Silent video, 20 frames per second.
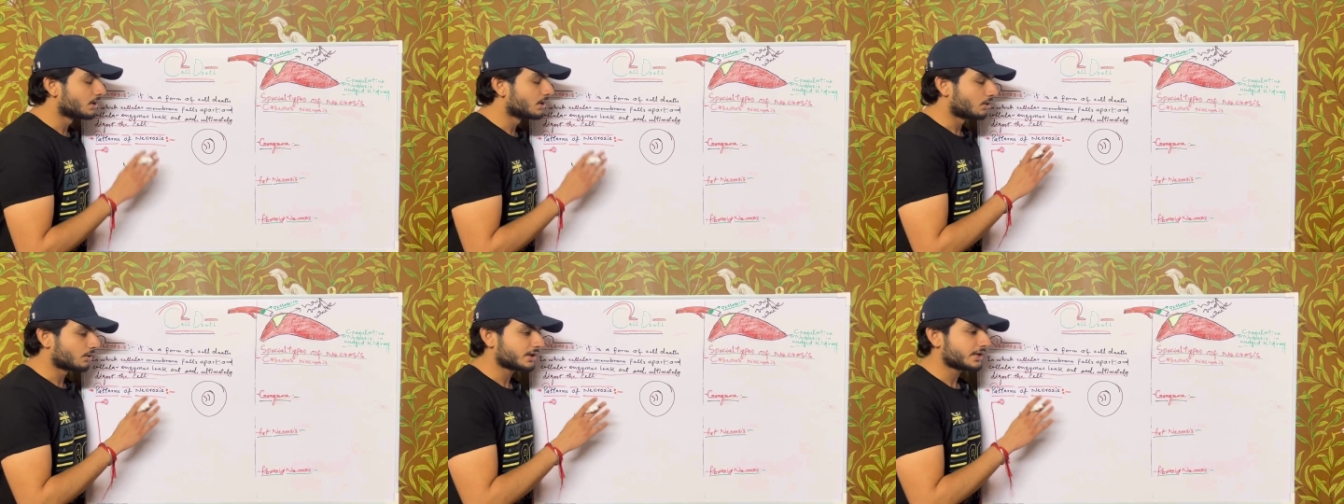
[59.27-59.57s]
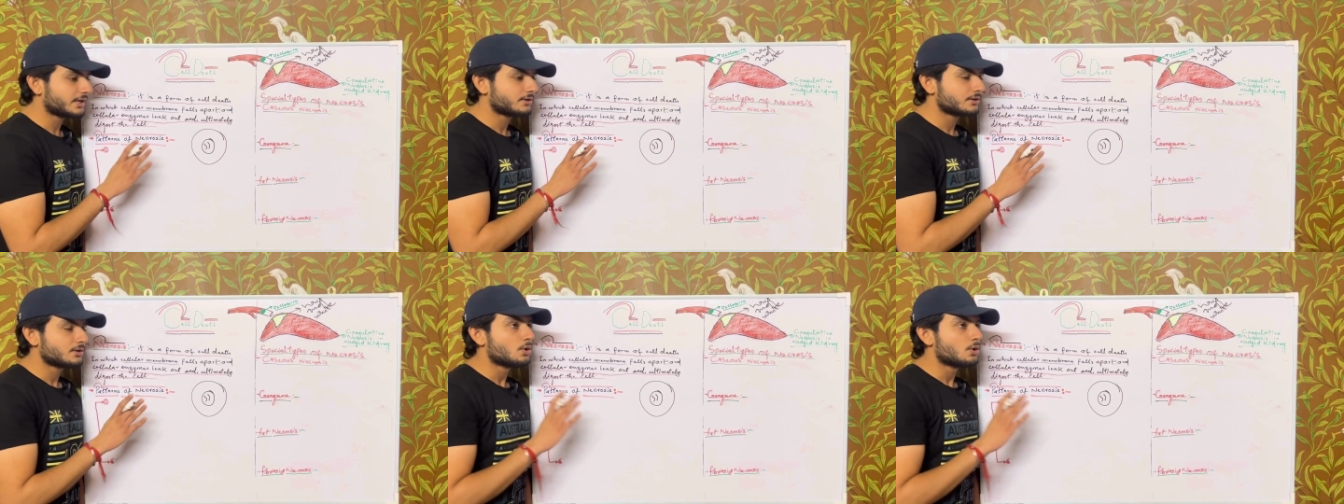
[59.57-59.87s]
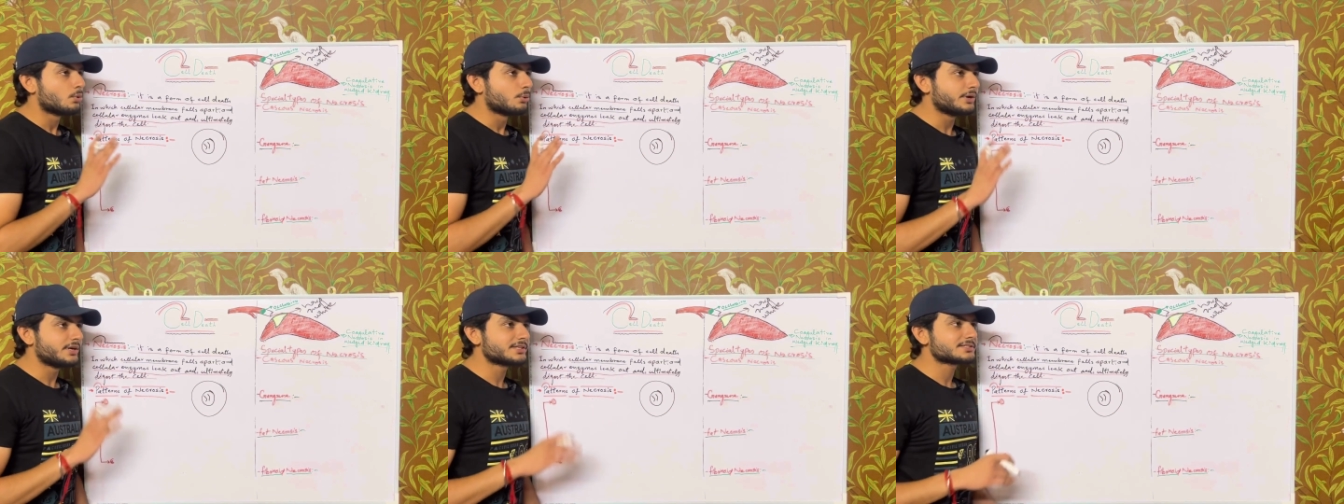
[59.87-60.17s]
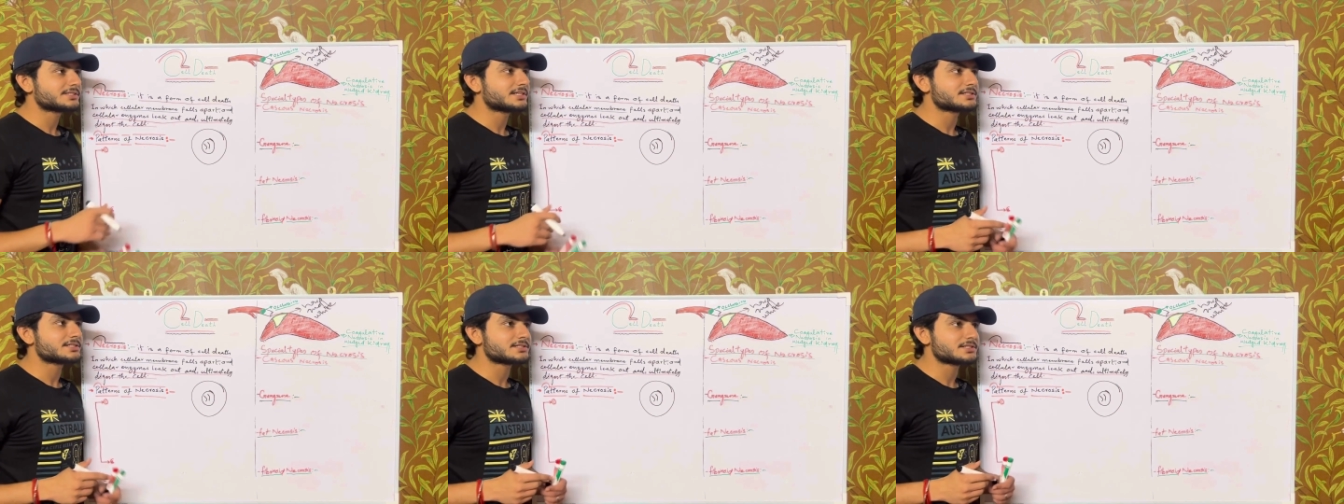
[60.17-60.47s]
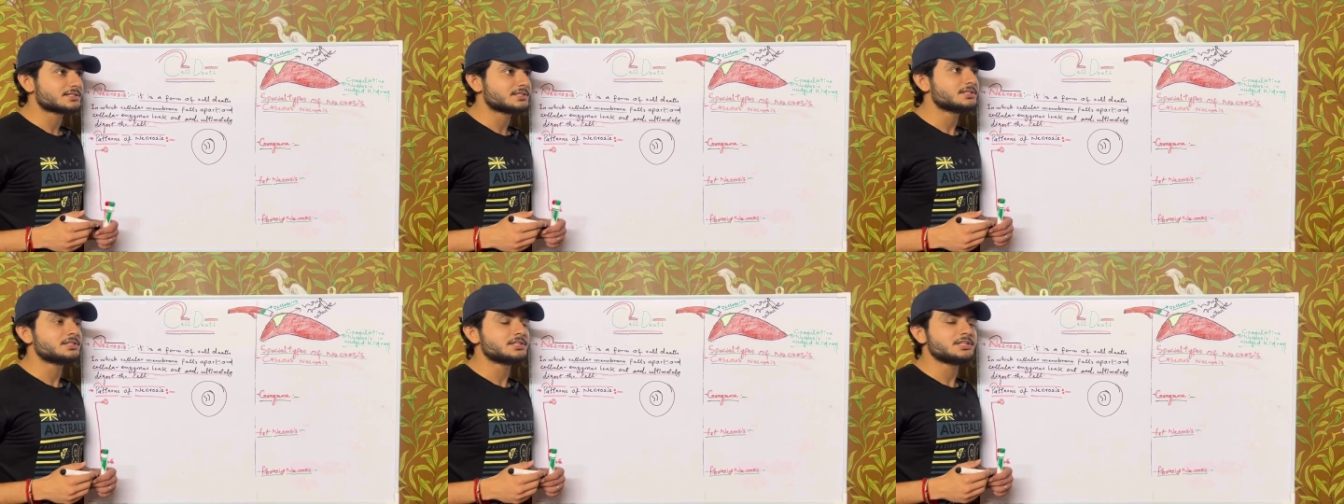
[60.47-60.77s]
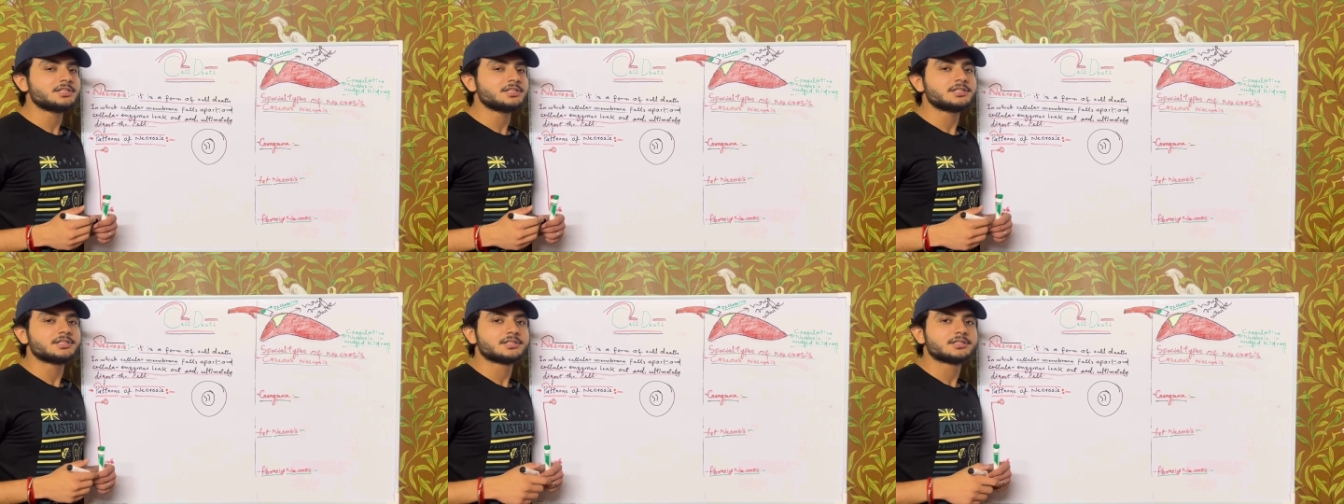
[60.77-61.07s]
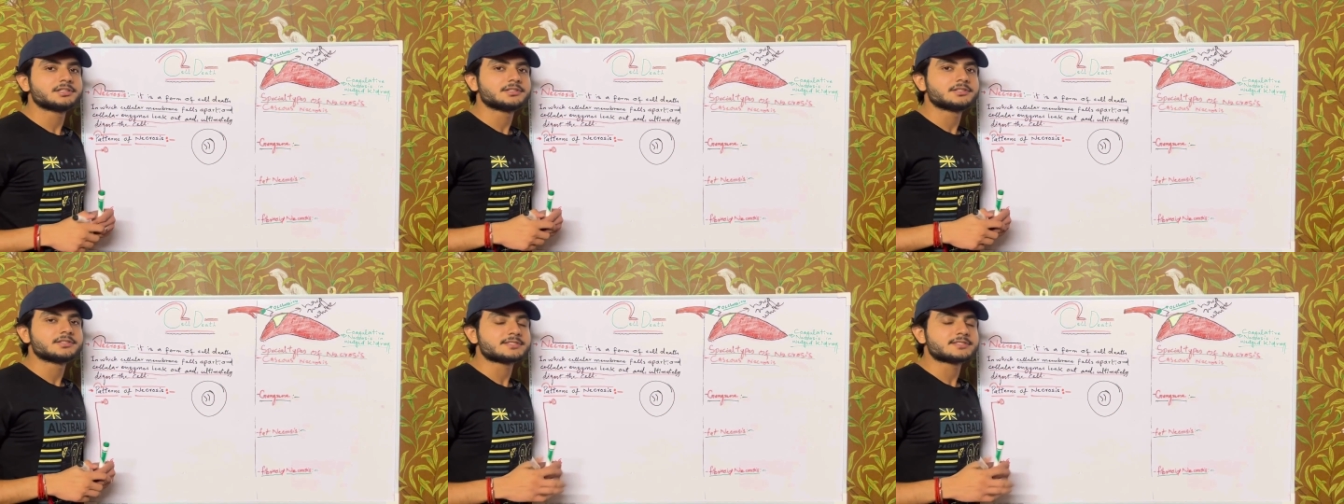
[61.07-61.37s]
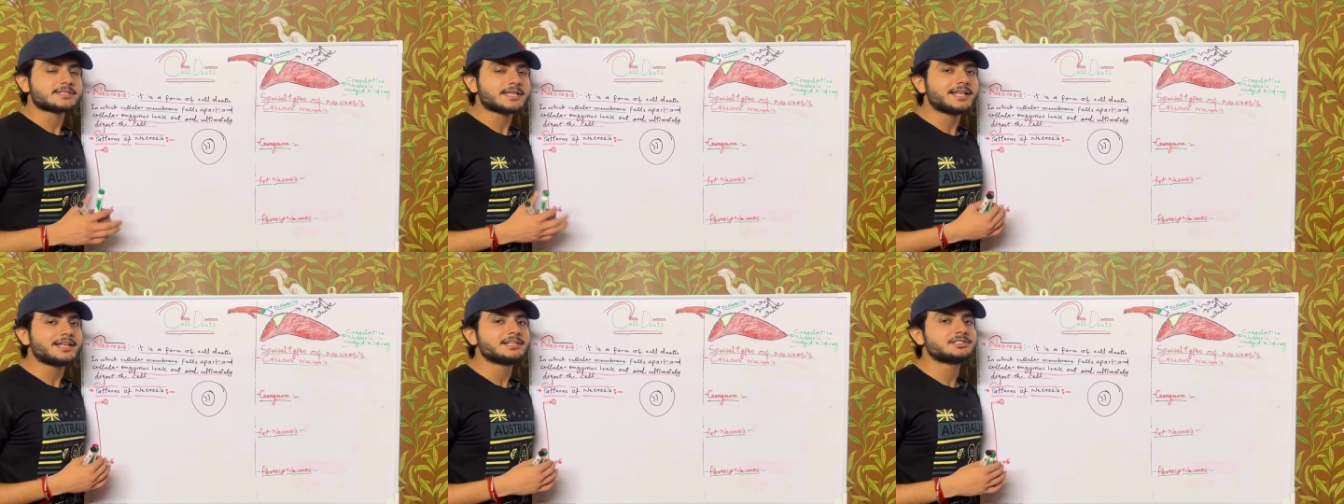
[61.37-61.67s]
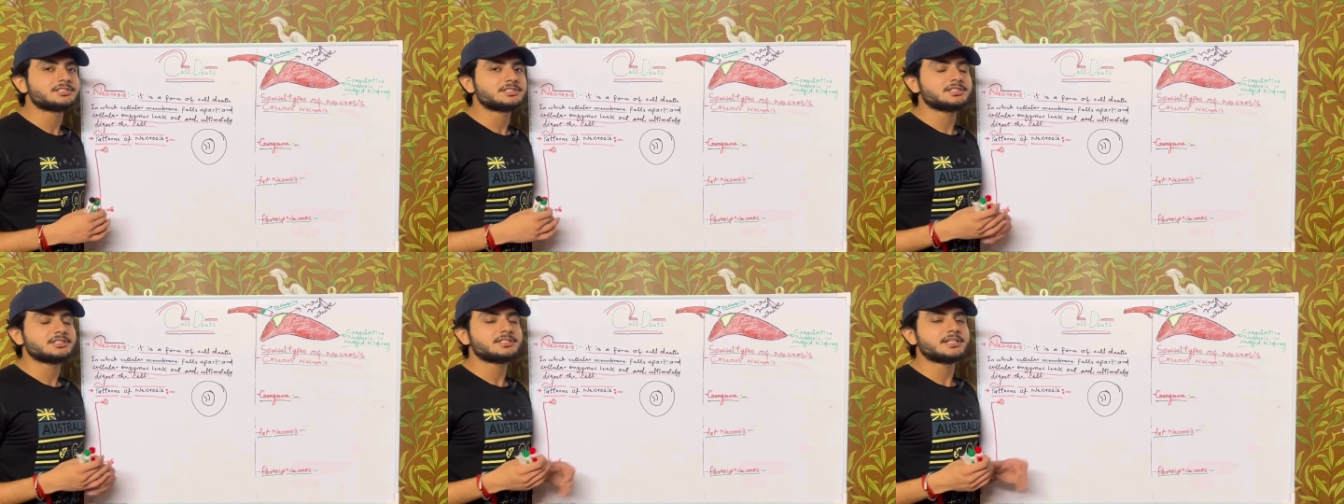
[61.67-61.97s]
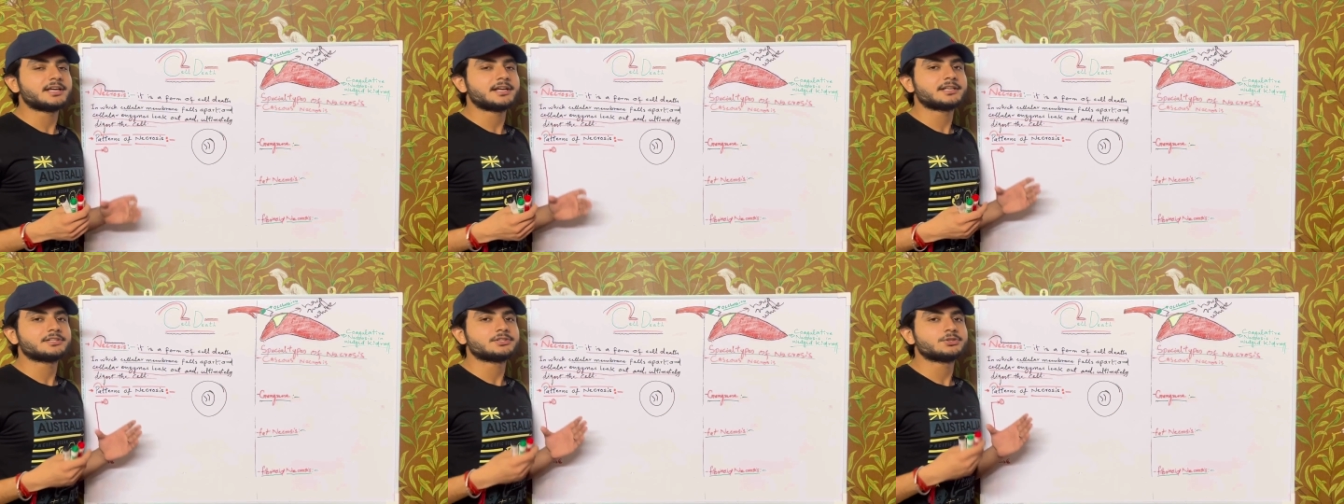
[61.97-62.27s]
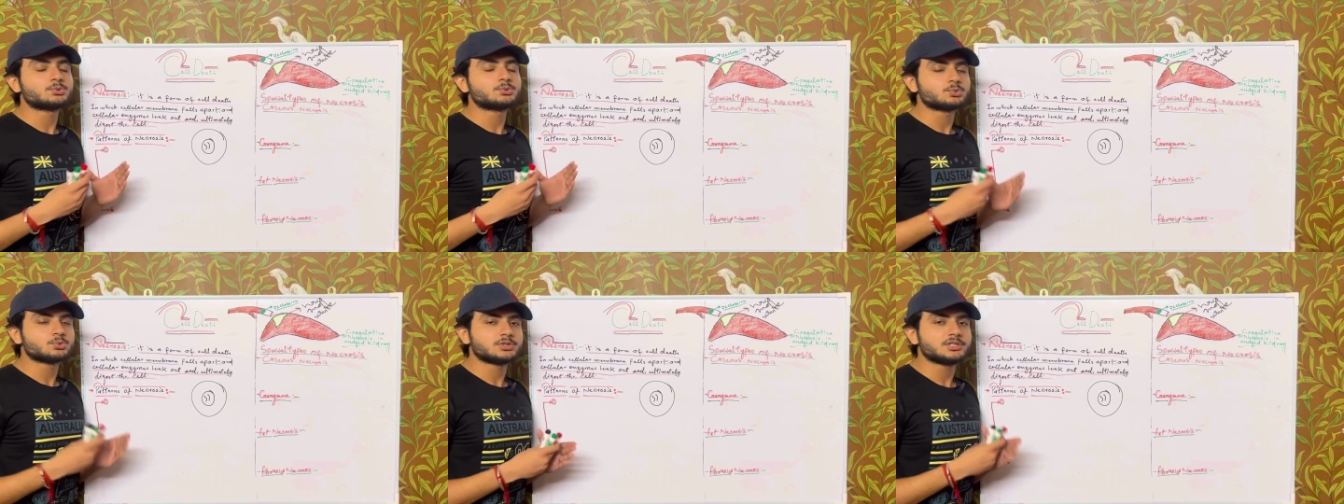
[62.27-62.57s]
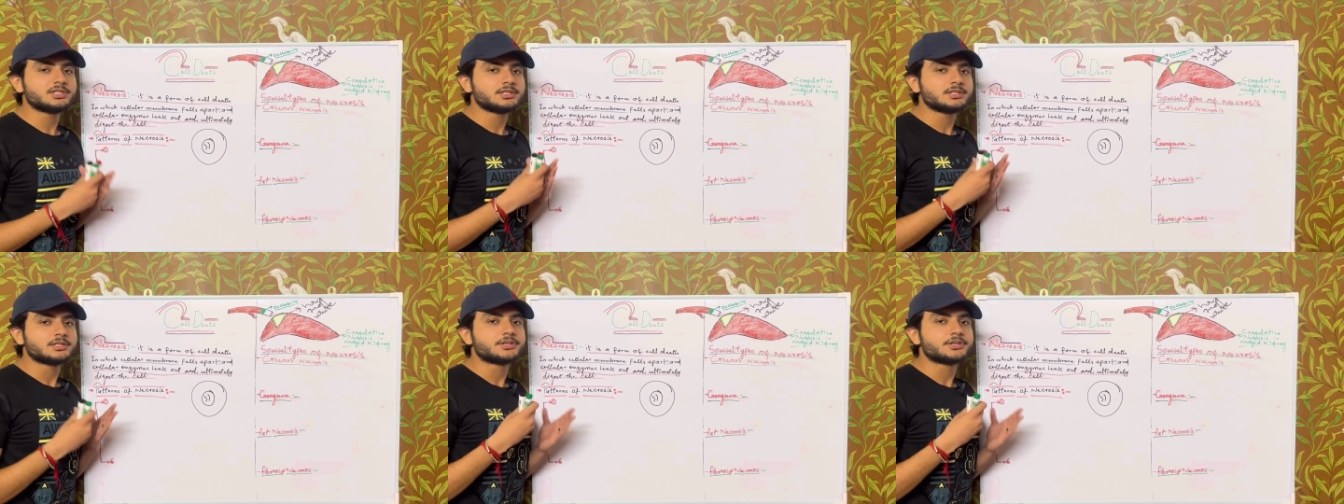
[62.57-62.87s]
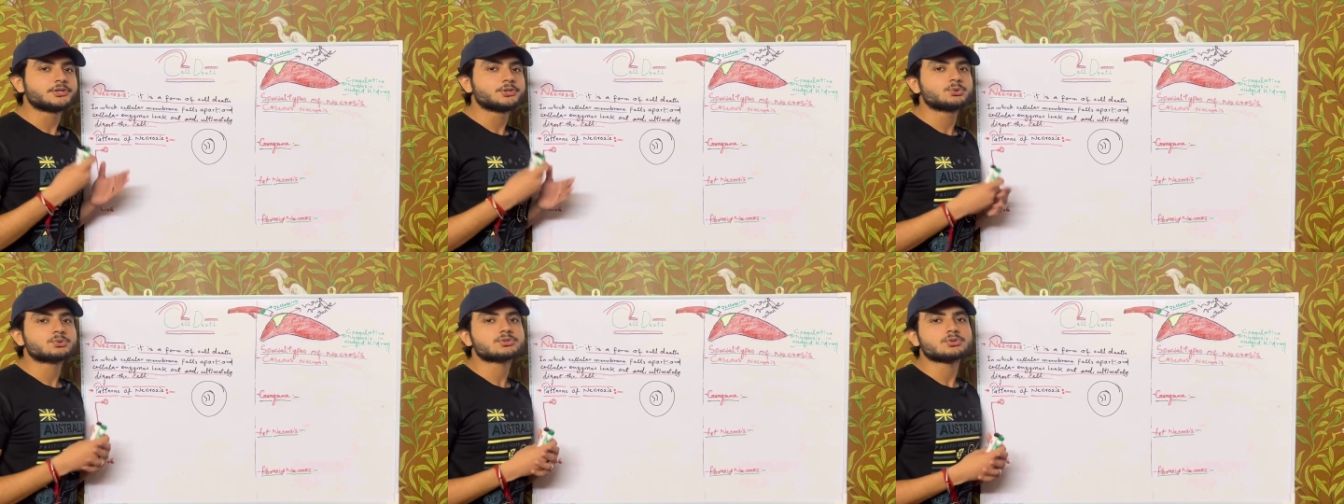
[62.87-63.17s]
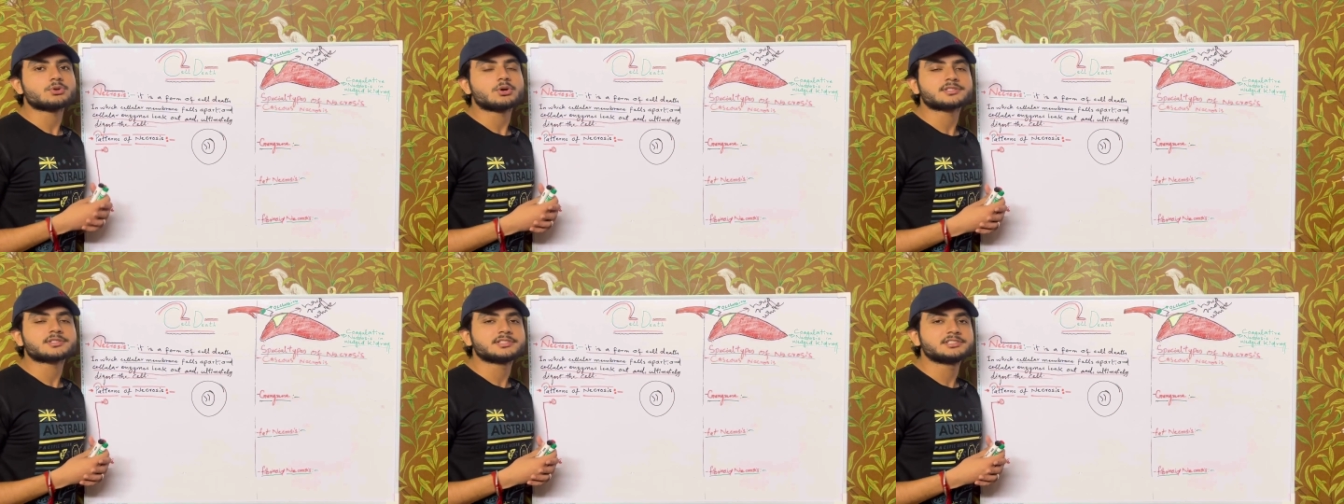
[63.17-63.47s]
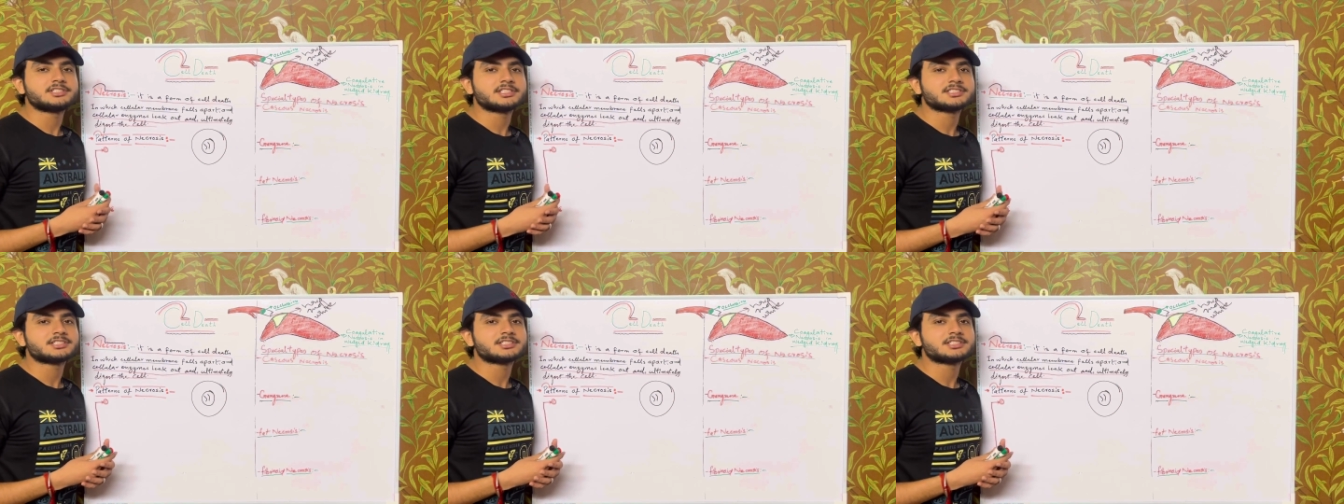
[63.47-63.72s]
Okay, we discussed in the cell injury that due to the reduced oxygen